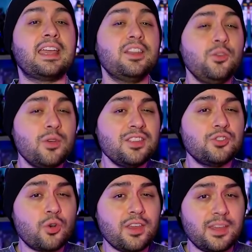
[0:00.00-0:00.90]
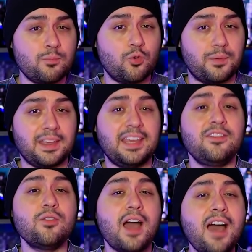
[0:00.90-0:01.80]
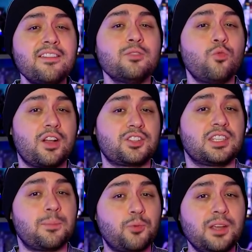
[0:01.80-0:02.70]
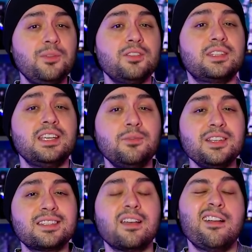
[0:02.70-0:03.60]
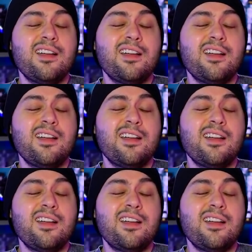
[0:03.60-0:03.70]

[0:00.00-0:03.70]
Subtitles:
Can you enjoy the movie if you haven't watched the previous series?